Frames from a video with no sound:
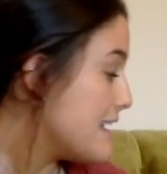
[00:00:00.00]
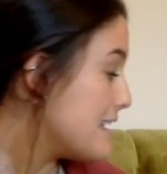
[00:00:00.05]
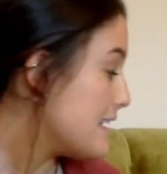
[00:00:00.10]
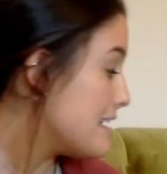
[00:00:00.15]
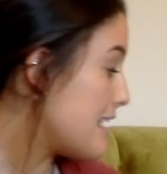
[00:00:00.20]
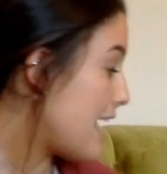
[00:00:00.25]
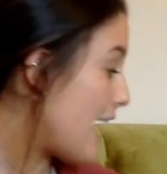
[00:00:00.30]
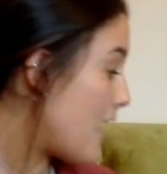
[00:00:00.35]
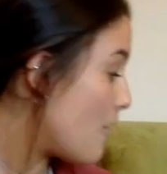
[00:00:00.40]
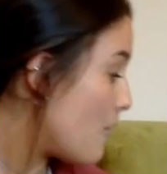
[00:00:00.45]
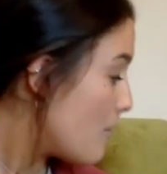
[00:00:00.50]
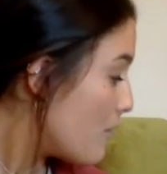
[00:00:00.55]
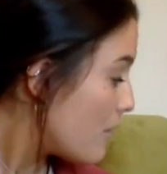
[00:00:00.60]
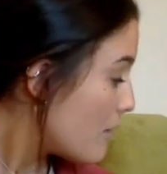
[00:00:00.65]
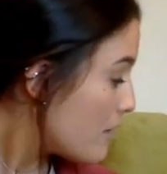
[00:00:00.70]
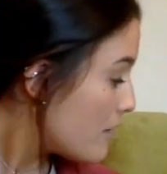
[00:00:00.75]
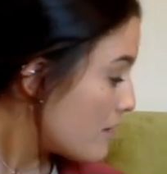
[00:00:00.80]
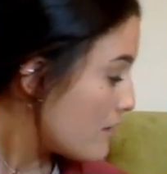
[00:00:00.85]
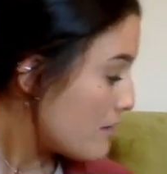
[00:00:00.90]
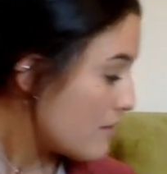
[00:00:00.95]
Now,
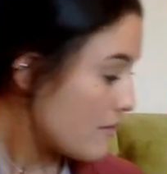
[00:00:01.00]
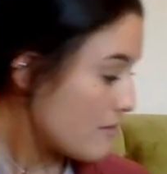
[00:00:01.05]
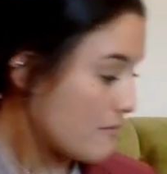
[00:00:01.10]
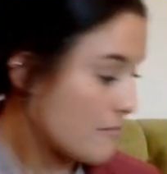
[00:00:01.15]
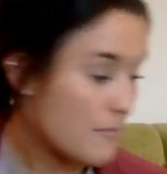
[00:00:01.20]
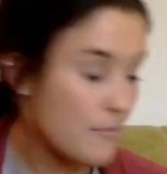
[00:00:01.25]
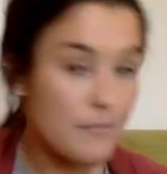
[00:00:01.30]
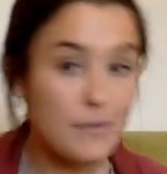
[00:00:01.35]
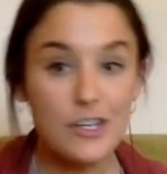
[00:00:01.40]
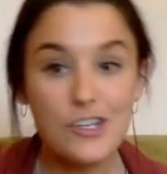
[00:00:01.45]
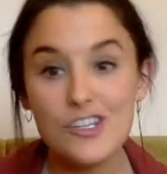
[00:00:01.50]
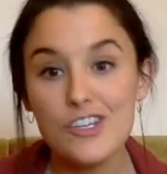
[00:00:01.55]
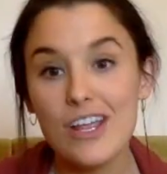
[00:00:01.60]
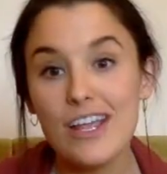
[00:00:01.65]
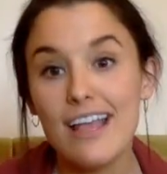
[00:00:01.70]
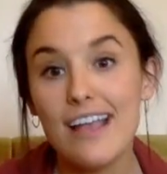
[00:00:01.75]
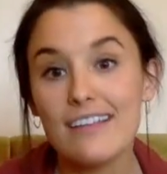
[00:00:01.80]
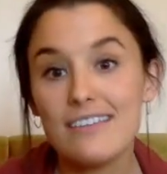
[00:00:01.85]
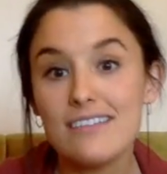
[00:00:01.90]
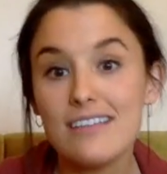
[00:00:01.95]
Miss
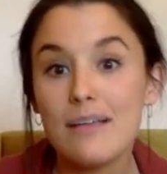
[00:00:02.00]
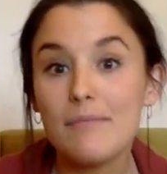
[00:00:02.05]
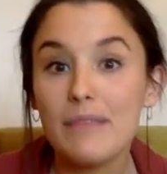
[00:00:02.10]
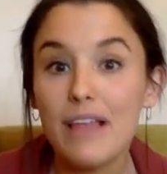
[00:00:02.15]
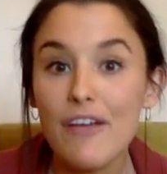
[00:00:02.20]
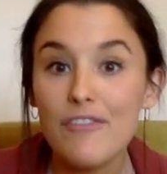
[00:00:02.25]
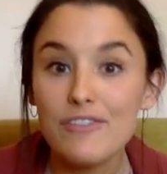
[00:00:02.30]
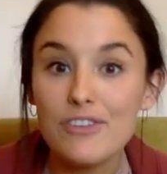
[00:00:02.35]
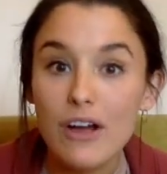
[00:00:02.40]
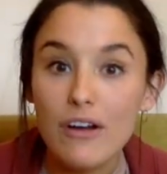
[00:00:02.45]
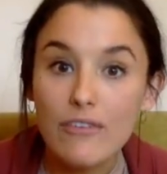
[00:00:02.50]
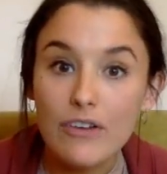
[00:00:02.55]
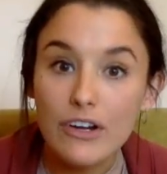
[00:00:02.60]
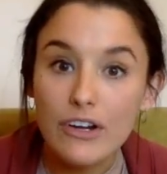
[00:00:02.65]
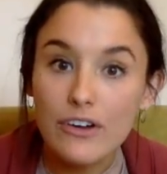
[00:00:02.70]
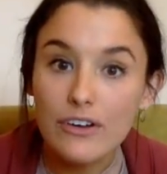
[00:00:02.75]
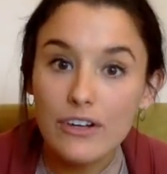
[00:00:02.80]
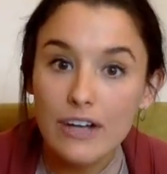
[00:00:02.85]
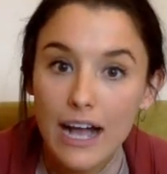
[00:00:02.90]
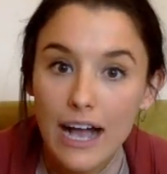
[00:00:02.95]
Shay had some left over in
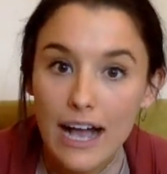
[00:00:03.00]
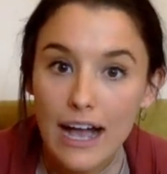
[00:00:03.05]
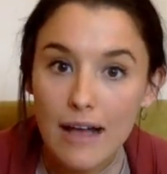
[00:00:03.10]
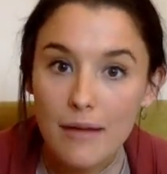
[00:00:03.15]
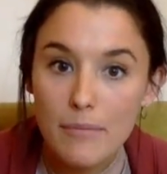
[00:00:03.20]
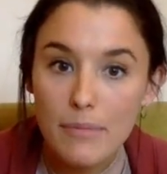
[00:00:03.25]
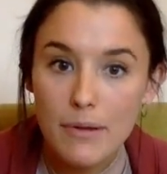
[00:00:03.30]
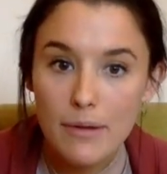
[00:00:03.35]
her cup.